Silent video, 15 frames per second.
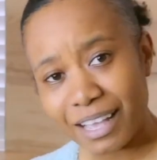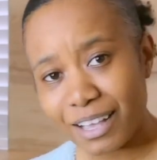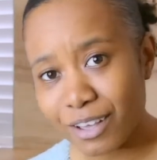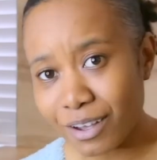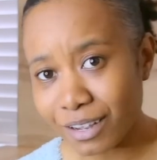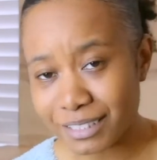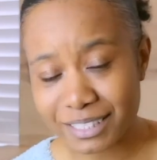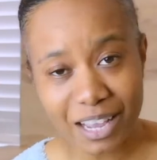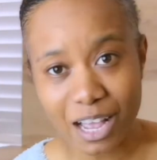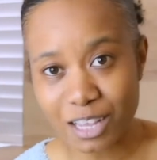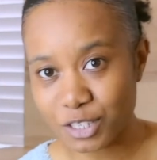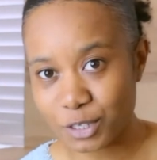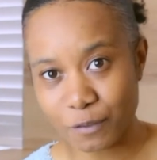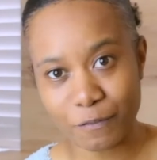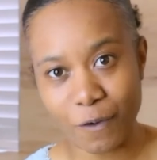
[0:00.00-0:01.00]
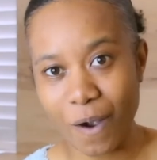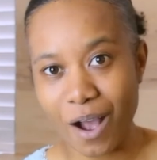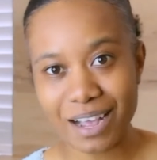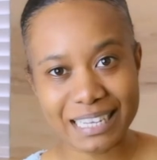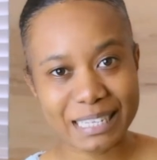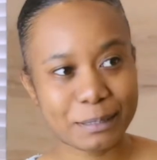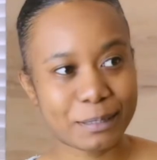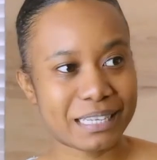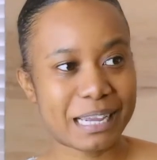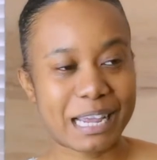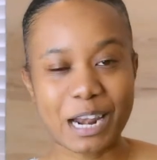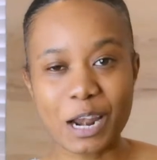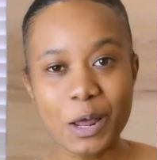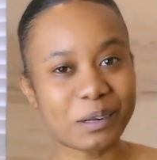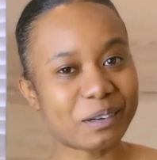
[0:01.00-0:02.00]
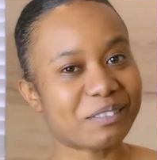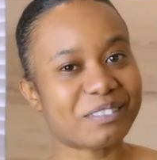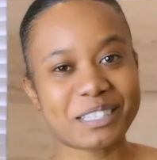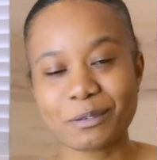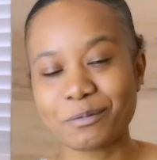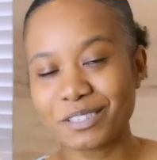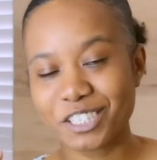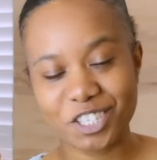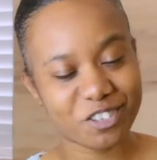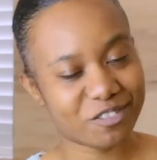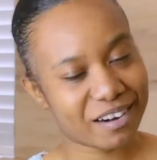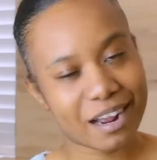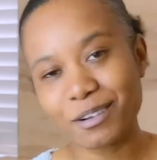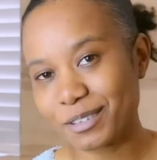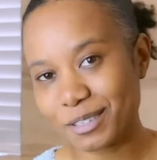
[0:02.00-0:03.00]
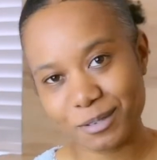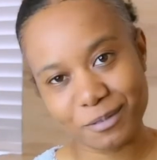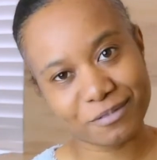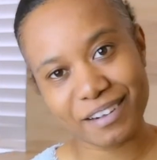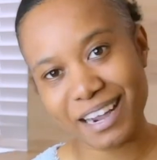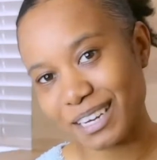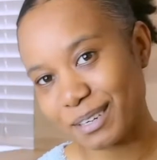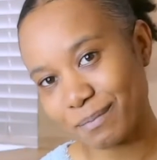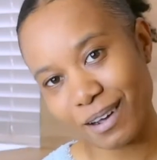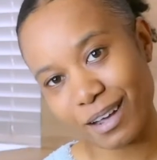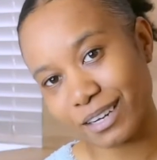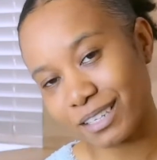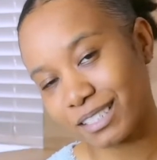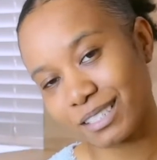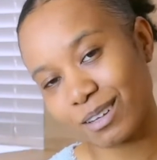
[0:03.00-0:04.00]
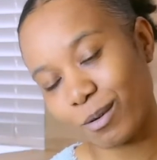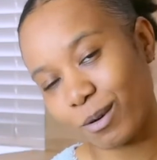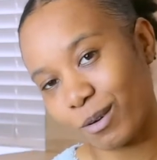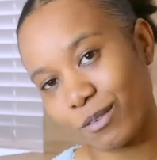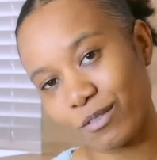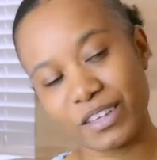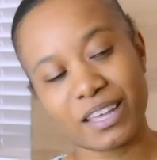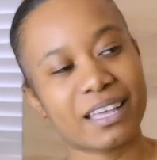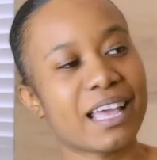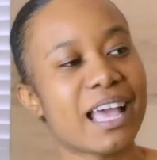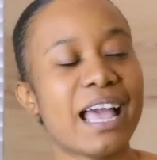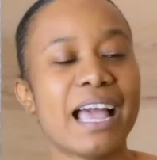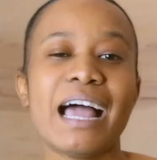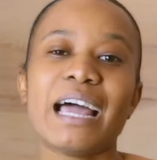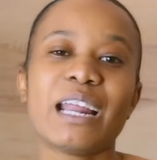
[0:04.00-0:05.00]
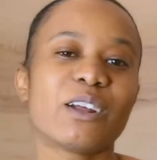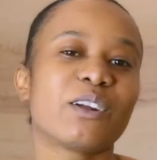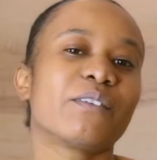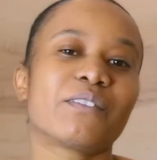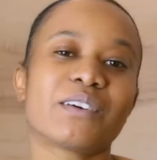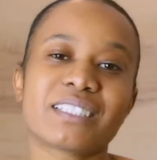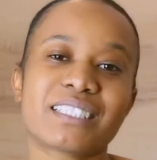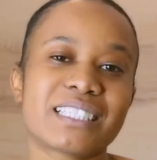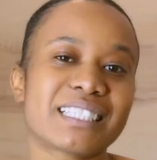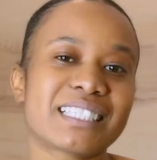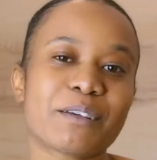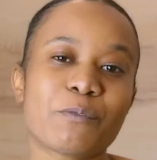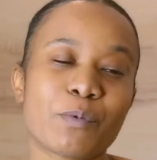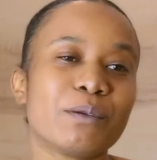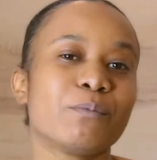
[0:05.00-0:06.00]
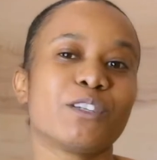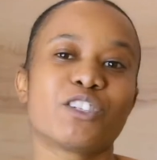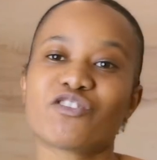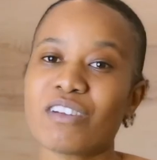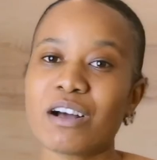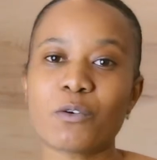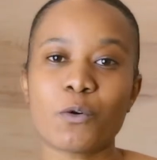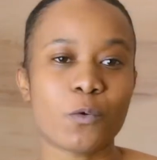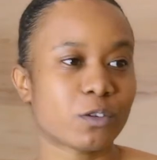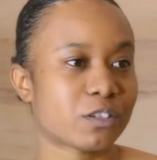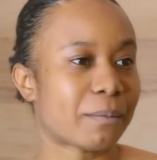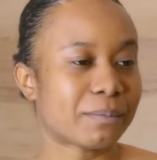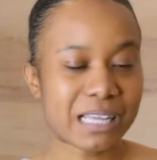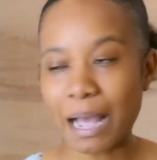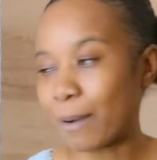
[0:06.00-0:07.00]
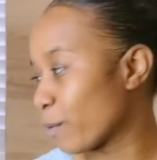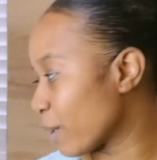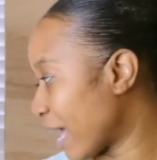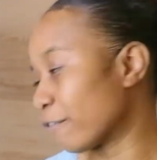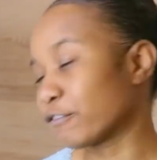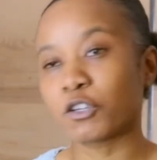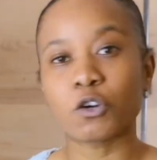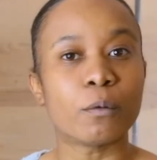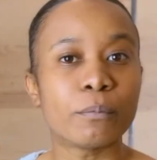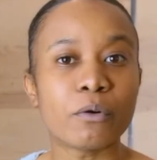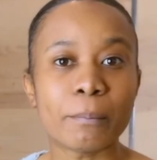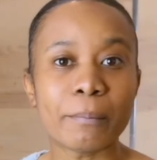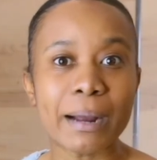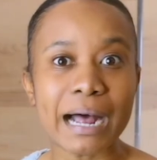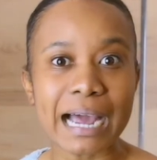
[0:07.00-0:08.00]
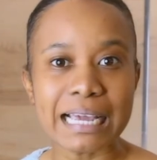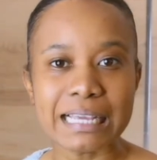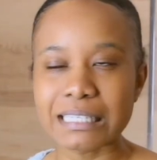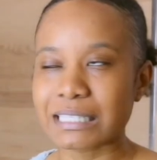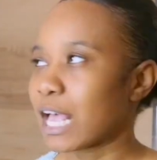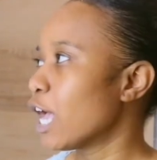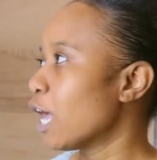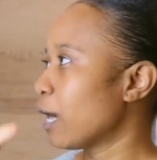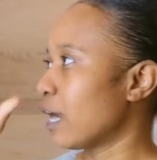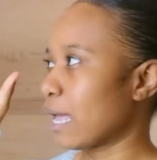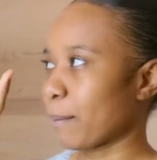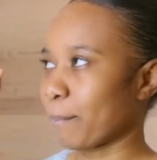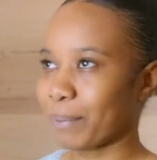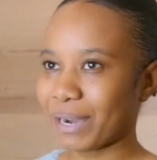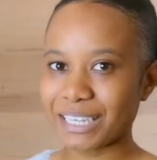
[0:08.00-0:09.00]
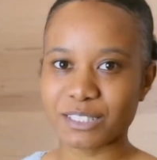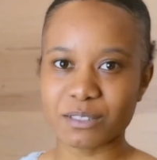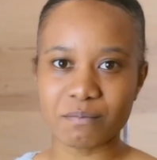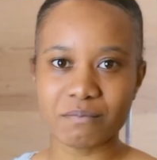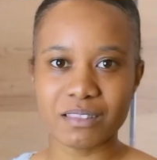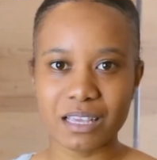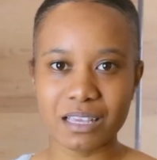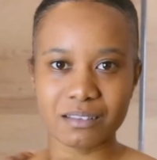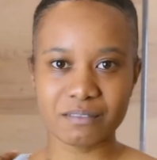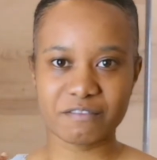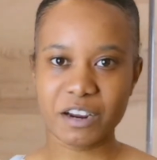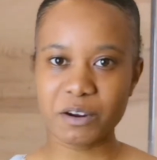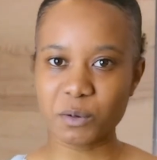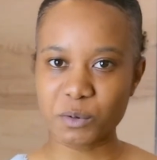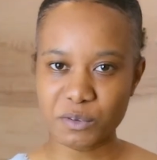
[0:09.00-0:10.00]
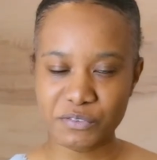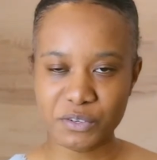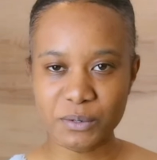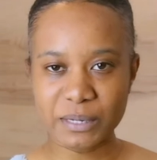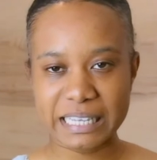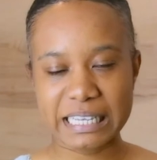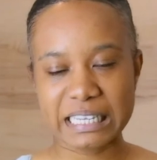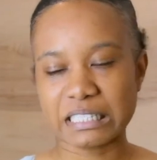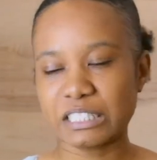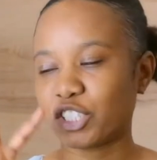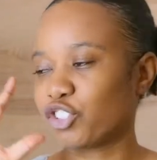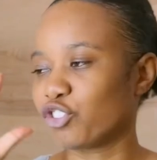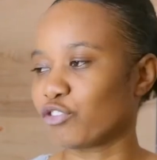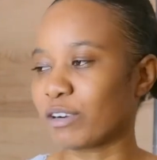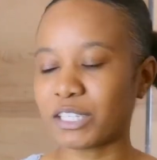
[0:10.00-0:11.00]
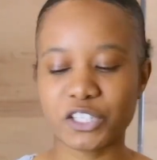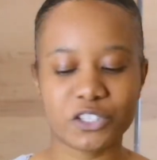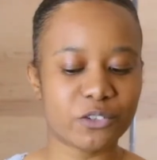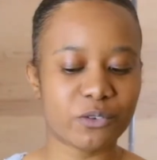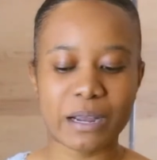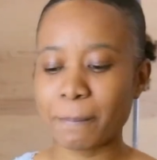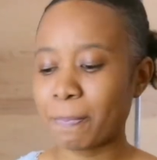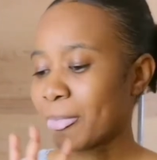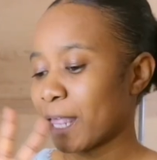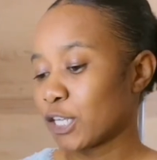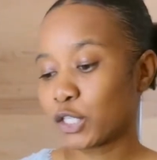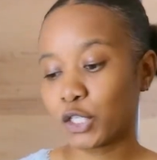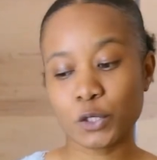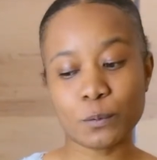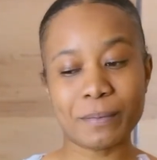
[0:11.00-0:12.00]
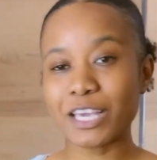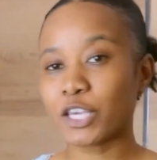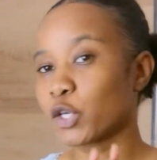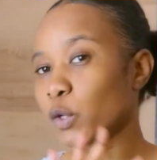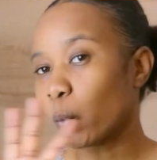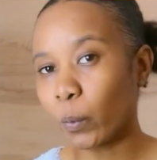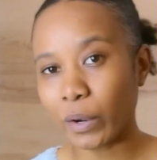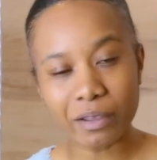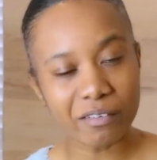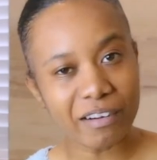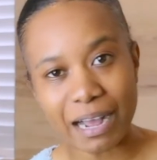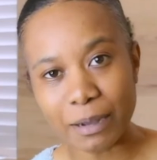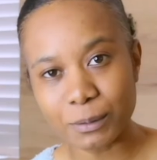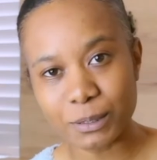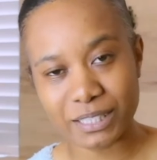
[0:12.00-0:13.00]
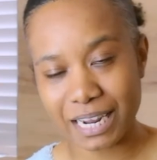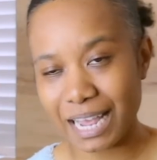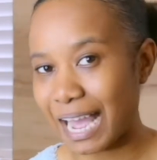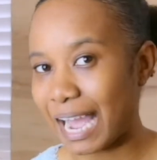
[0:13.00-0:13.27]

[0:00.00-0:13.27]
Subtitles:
God's answer for us. A lot of us, we struggle to find modest clothing. A lot of us, we struggle. Sometimes we have to compromise. like buy something very revealing and dress right to make your way around.